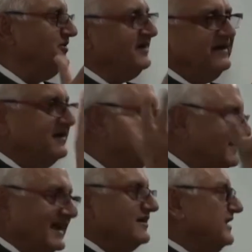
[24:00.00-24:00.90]
Yew,
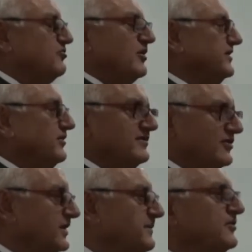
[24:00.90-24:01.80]
that Lee Kuan Yew is
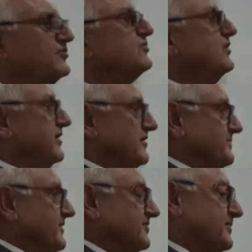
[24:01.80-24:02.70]
not able to sort out
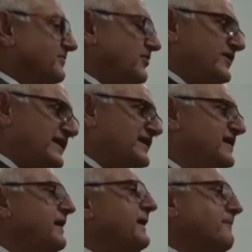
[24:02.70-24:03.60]
Nepal's problem. We need
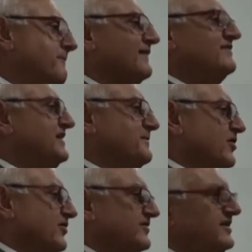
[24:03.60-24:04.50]
a messy
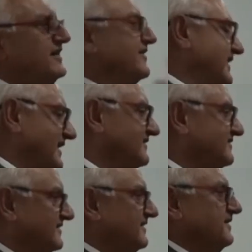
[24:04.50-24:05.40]
democracy, nothing
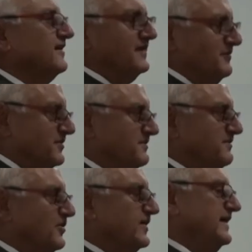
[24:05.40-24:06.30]
else, nothing
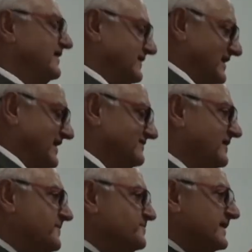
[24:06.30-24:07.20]
more and nothing less.
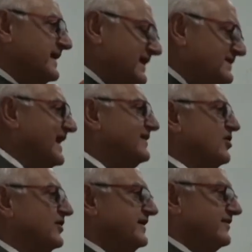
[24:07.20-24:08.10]
In
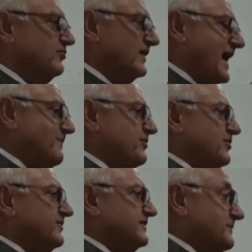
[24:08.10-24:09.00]
that context, what
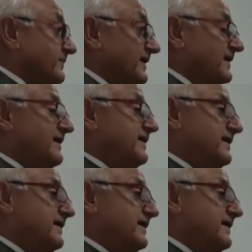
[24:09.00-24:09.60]
happened was Nepal